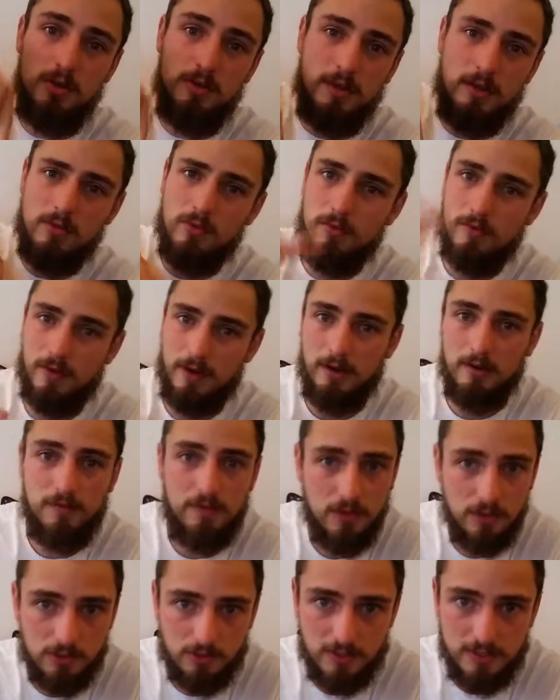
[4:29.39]
They're all very
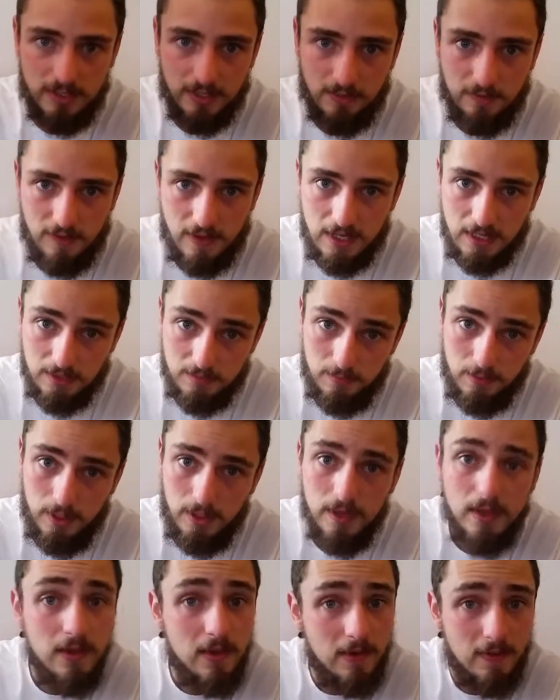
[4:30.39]
futuristic things,
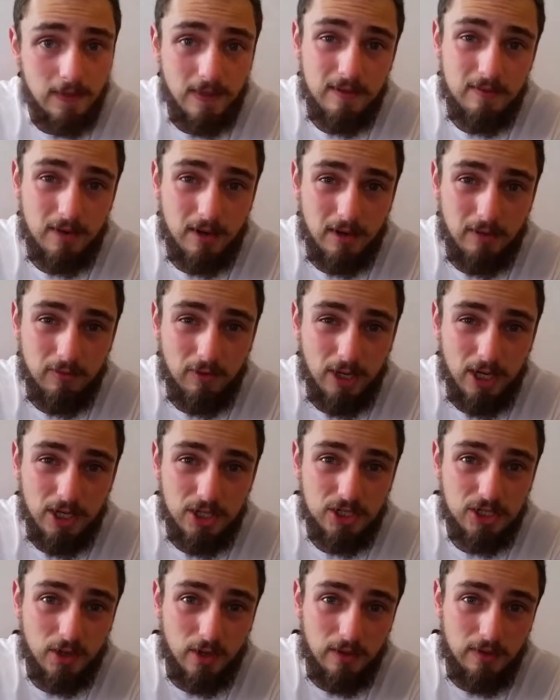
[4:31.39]
but they're very rich.
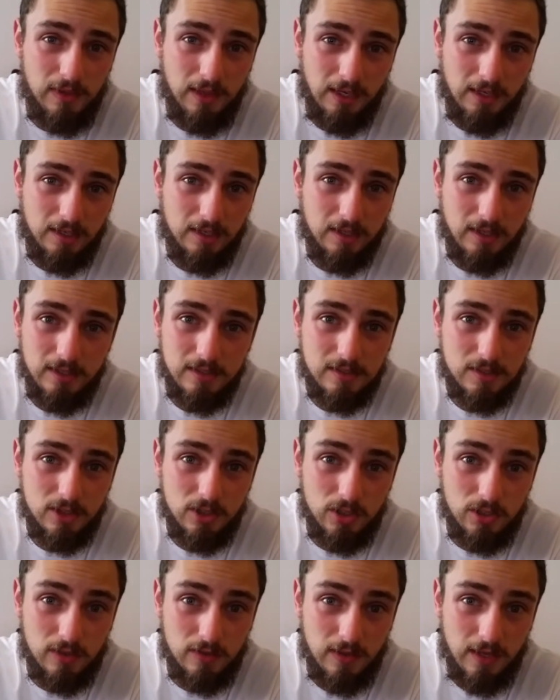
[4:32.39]
So I think it's a
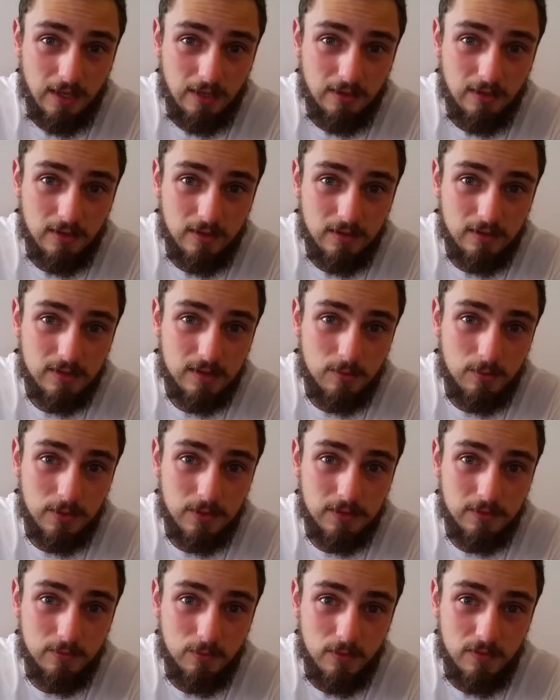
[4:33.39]
good thing that
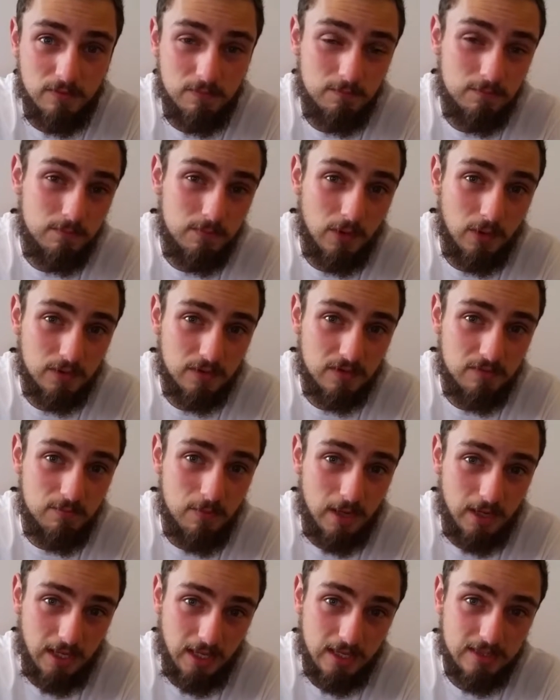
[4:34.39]
someone with lots of
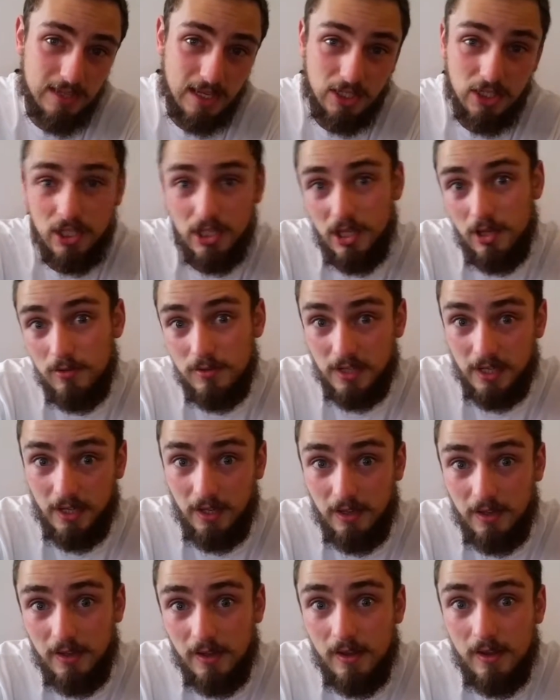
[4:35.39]
money is actually using it
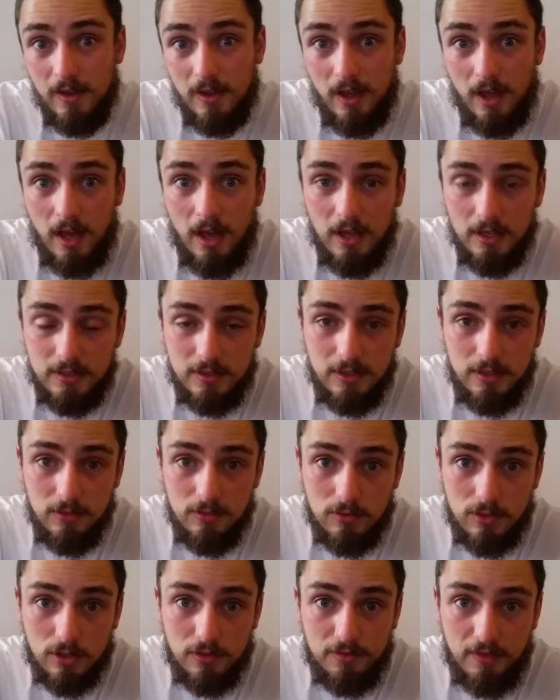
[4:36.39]
uh, to do
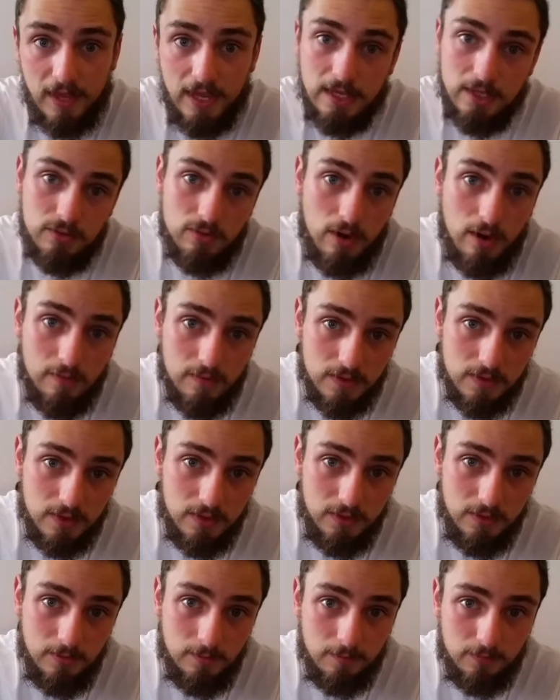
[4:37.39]
good things rather
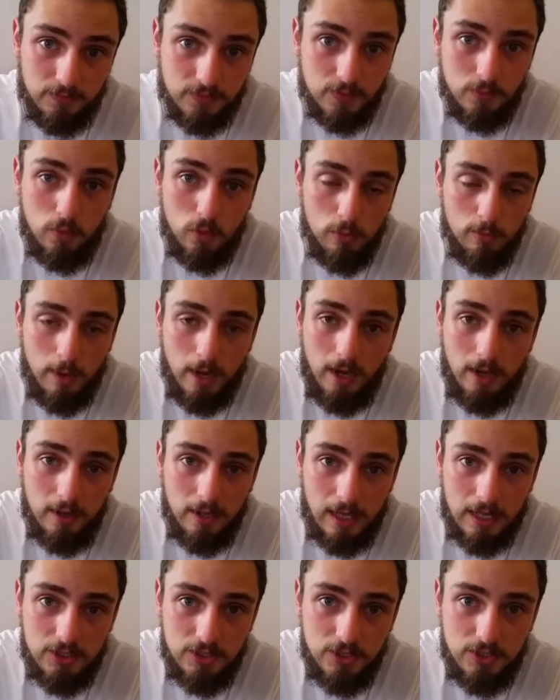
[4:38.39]
than Walmart,
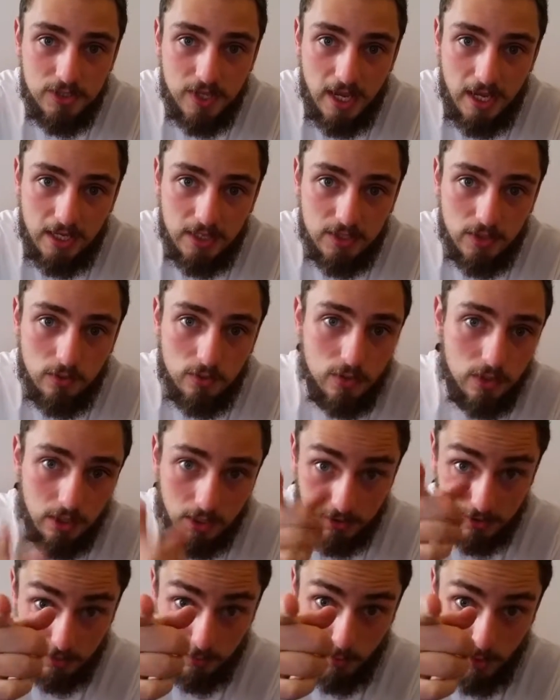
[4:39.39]
as you say. So good luck
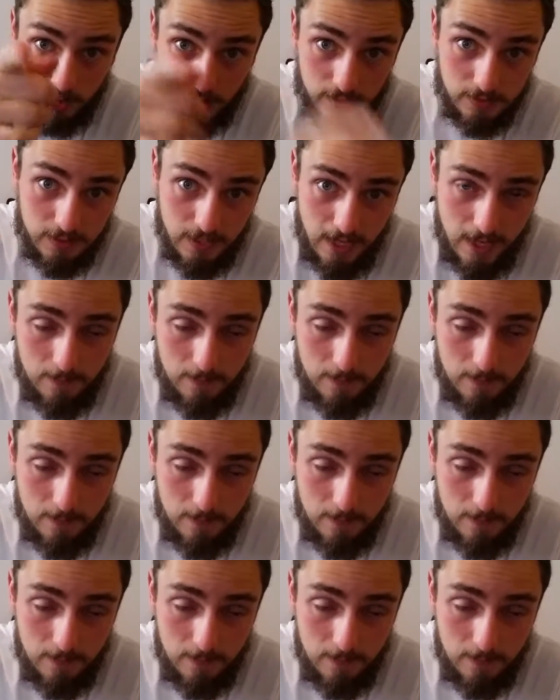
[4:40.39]
to the workers there.